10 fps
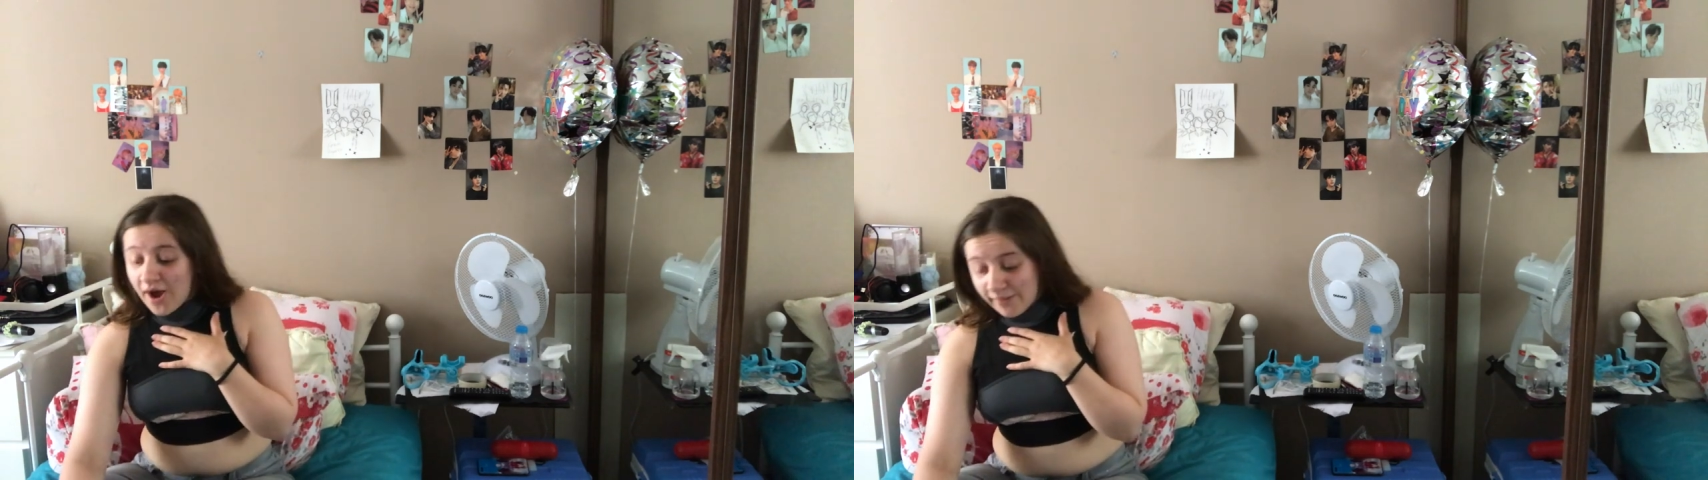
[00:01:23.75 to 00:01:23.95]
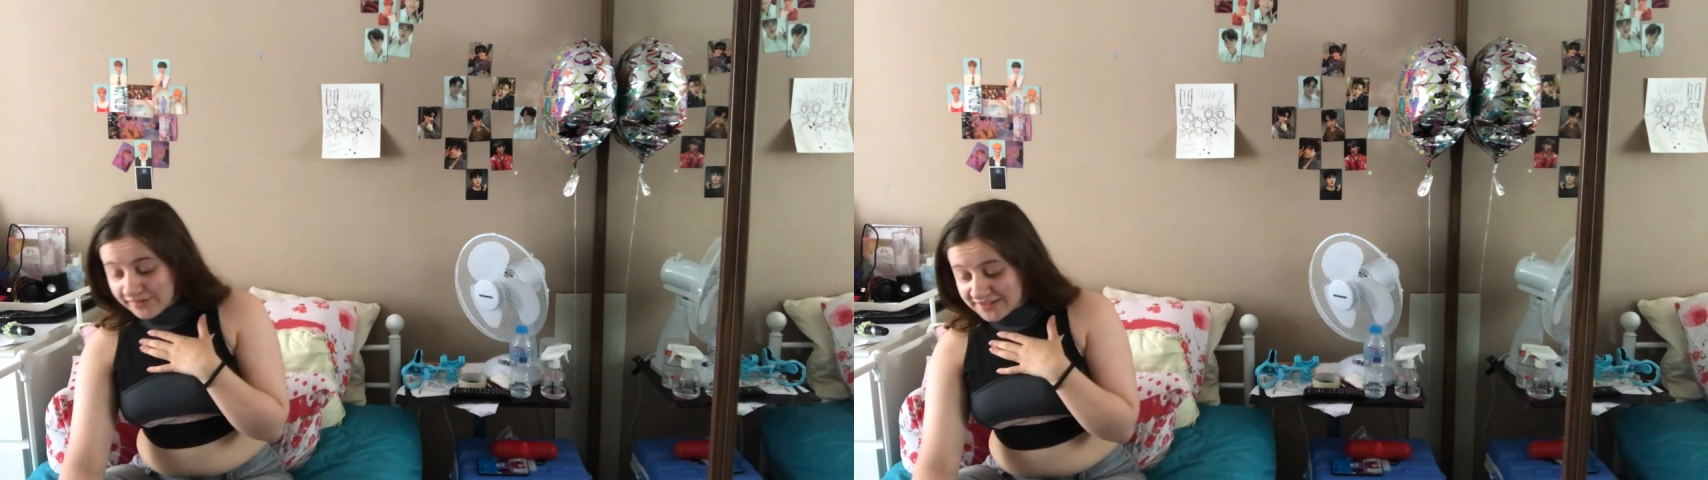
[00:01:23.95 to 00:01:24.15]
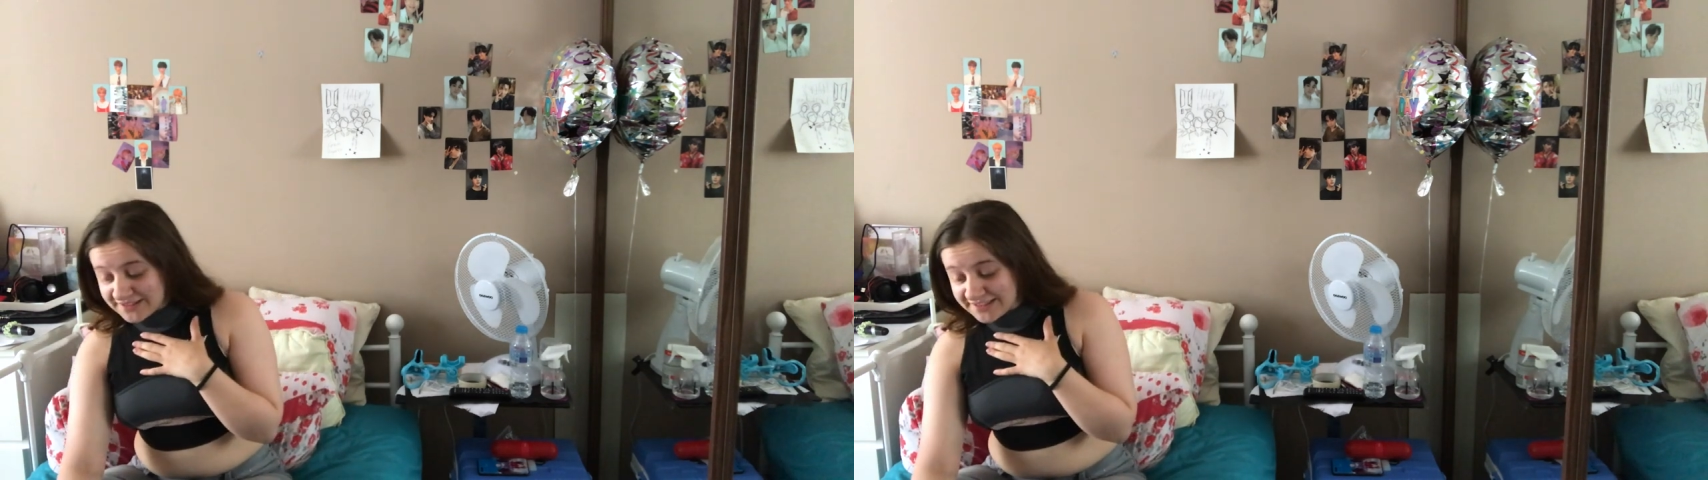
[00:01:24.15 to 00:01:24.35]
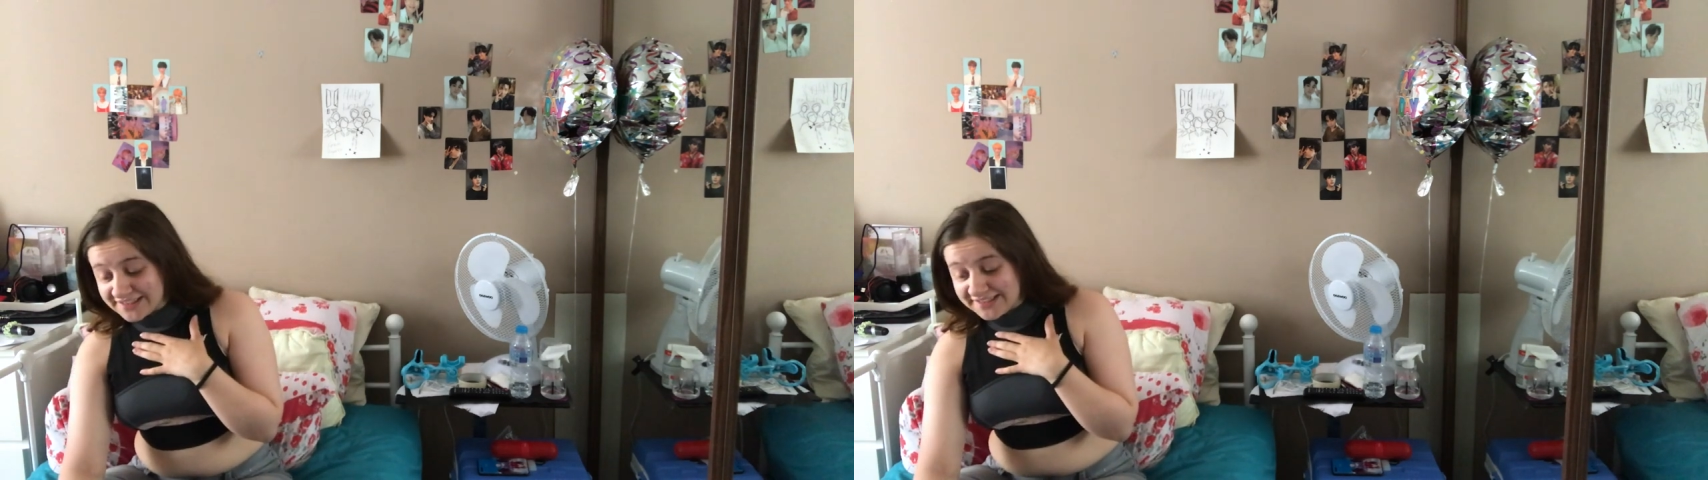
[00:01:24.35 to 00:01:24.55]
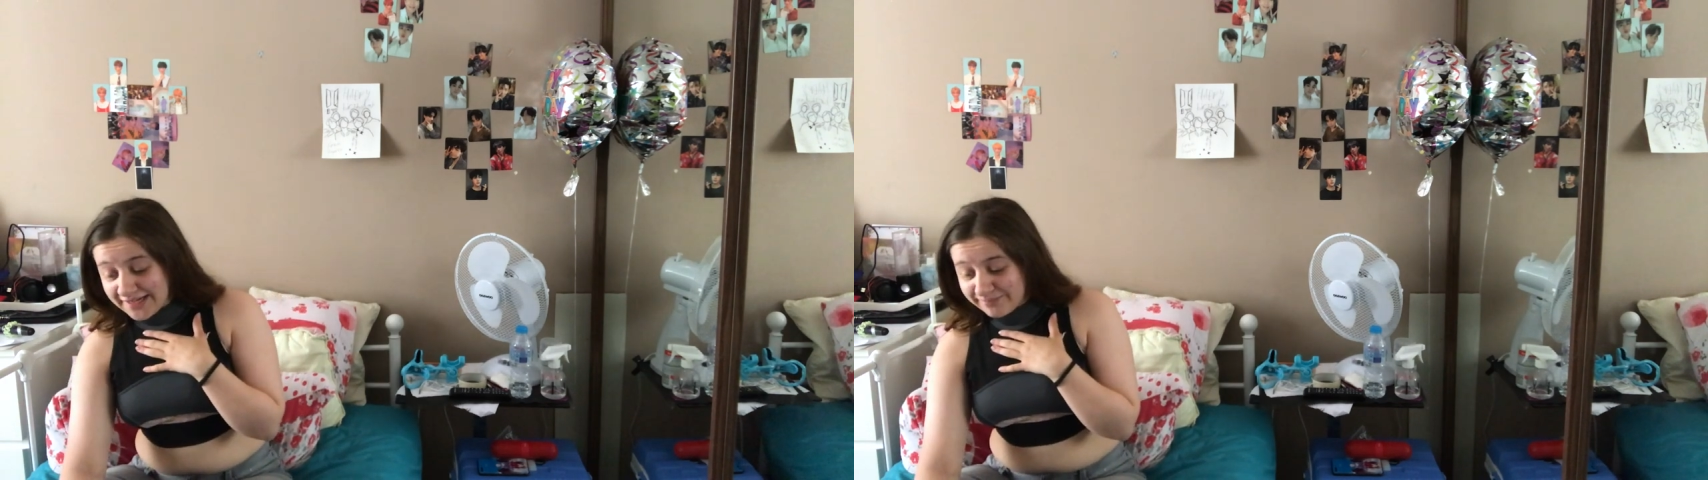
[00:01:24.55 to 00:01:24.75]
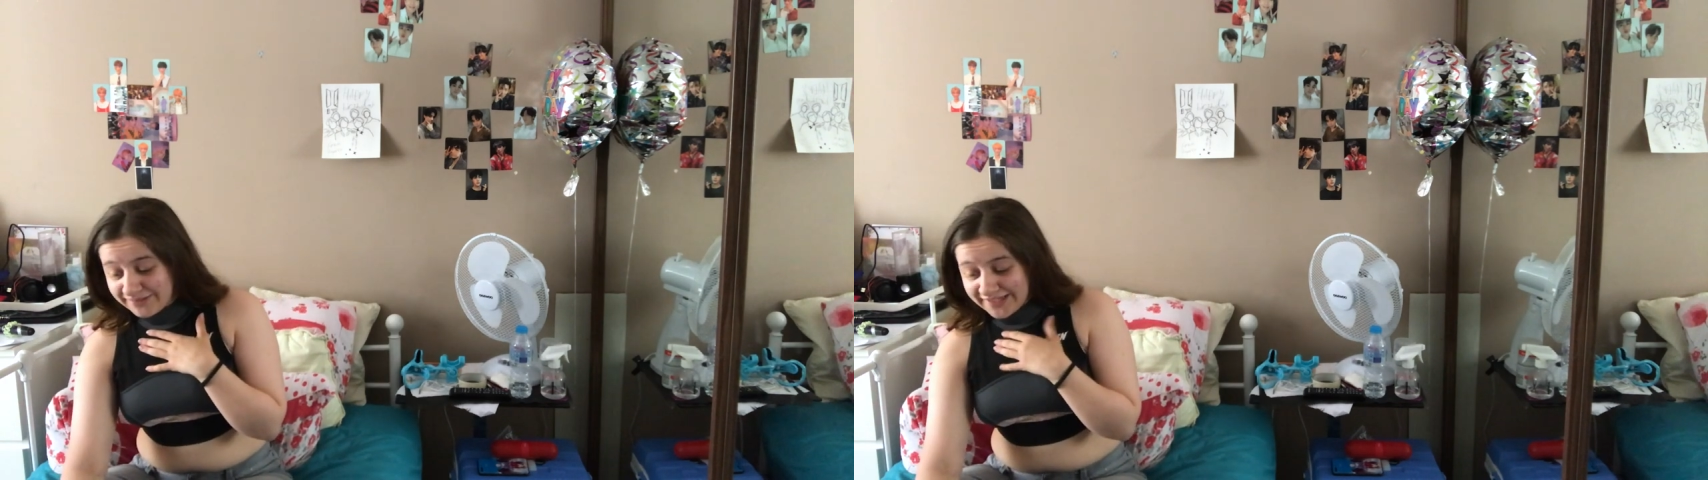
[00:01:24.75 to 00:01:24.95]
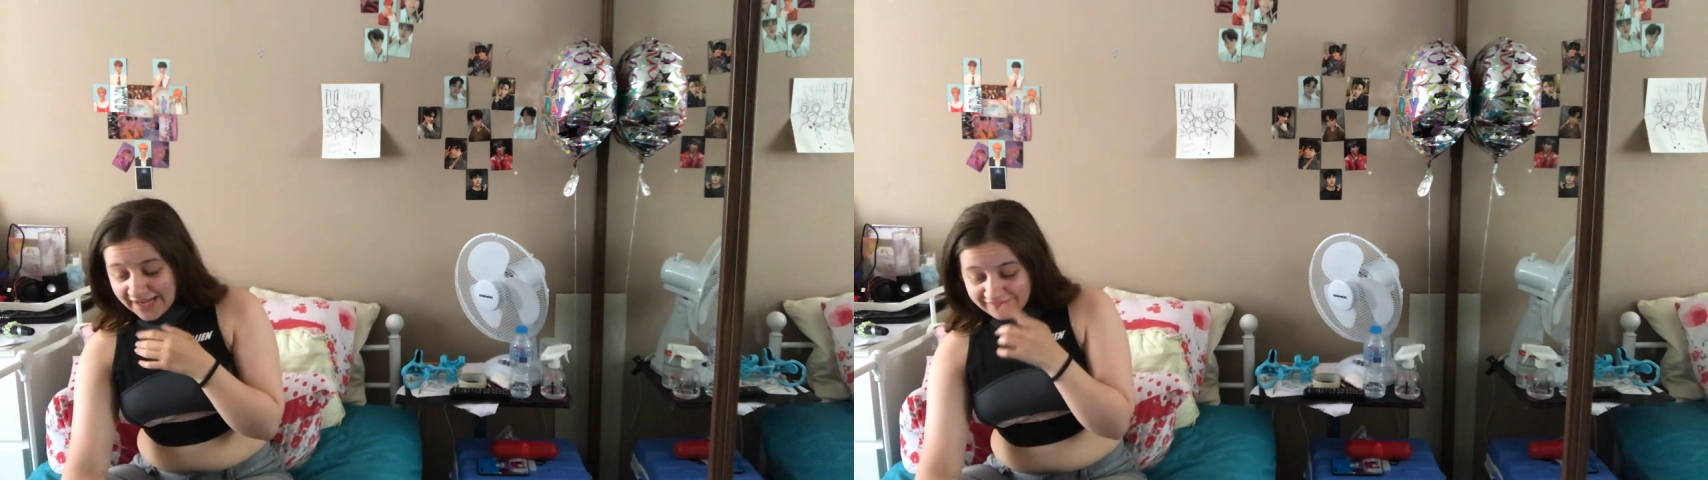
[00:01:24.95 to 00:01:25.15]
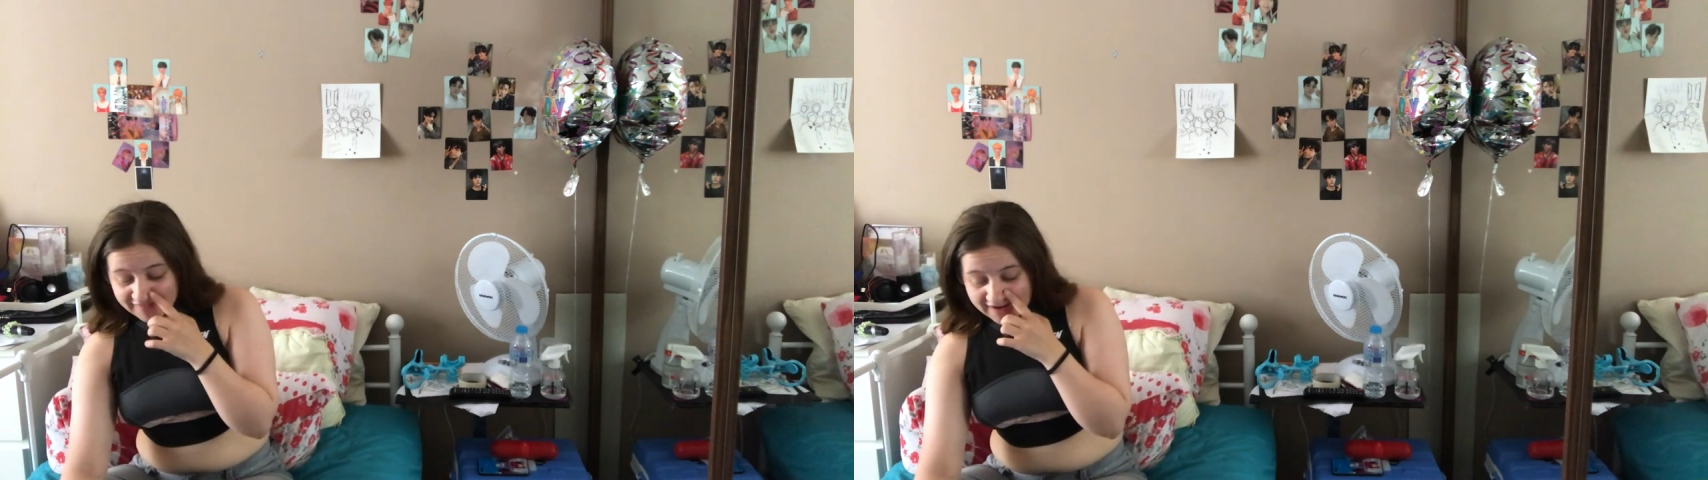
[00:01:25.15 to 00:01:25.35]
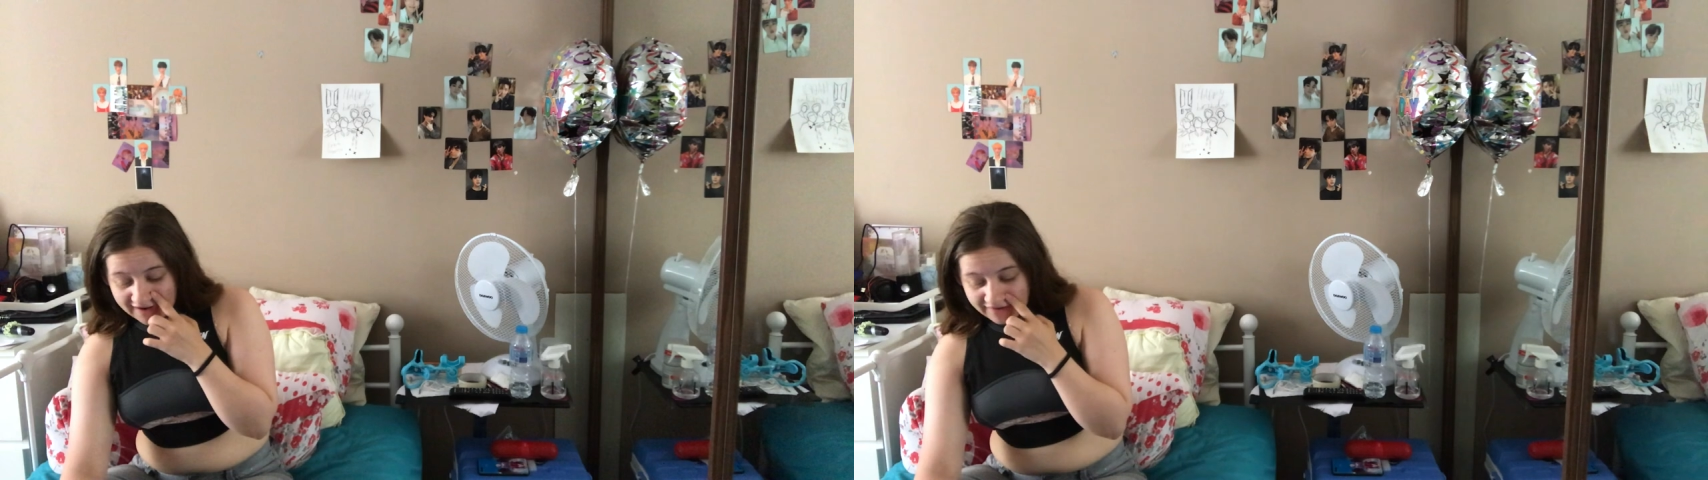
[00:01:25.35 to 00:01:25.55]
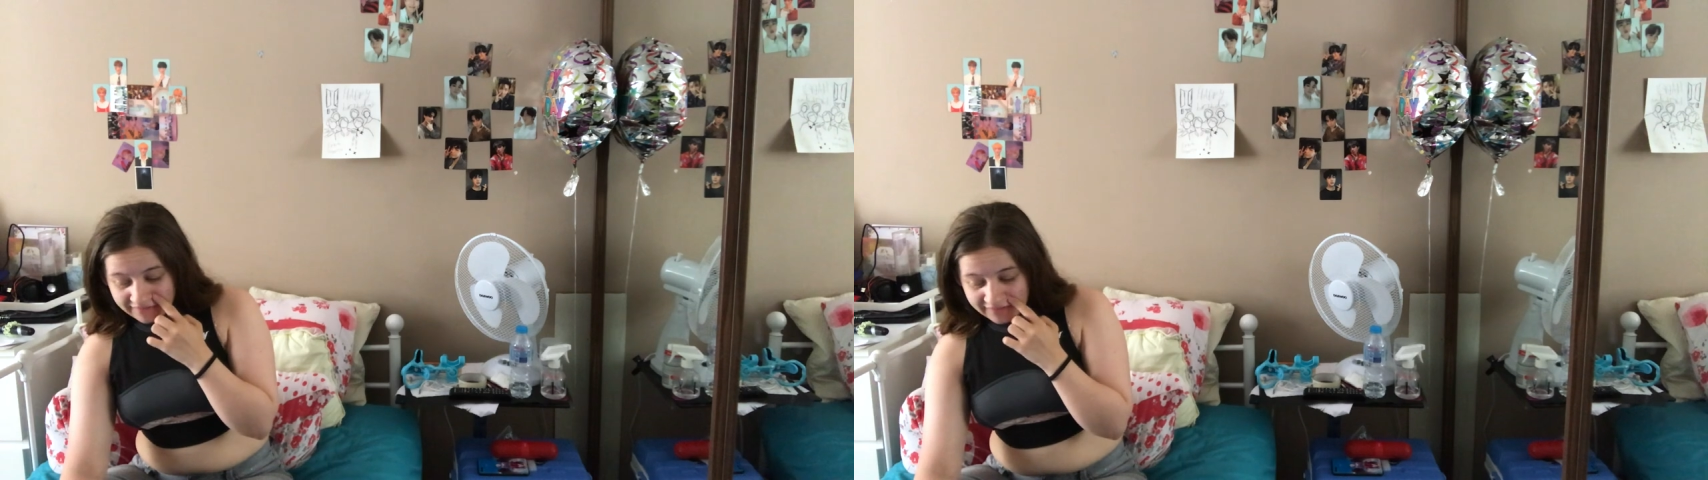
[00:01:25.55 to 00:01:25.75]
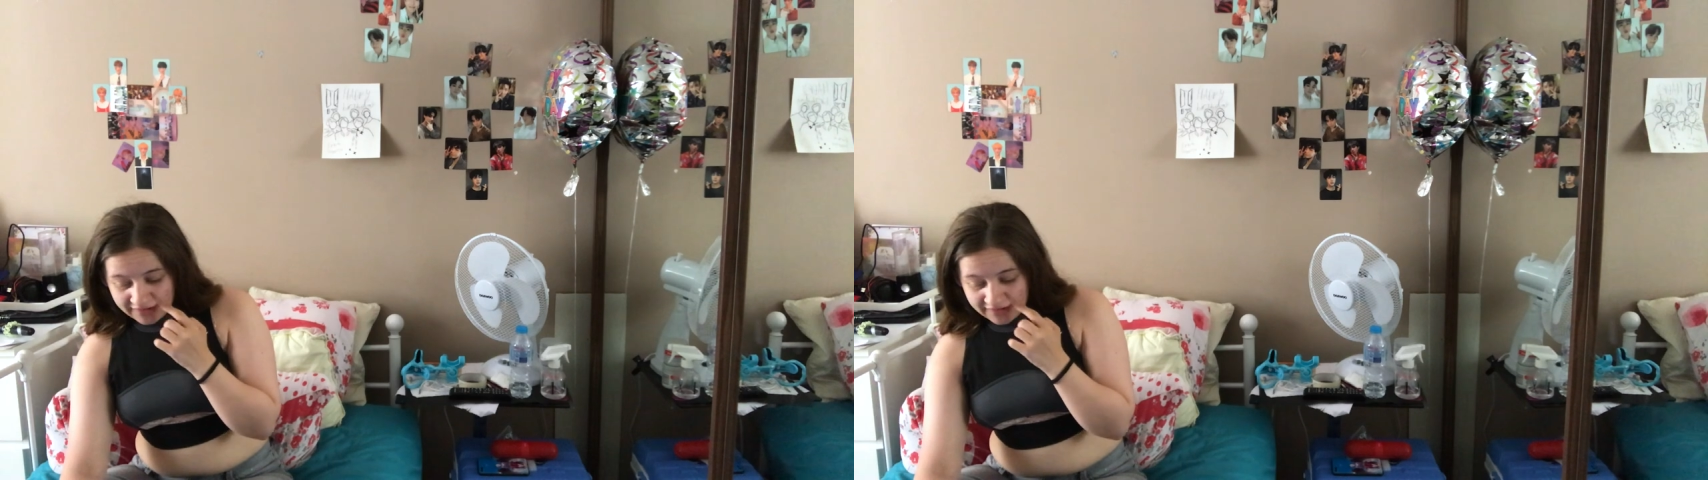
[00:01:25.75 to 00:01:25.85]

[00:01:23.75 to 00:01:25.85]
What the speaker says: I'm gonna skip the ad for now.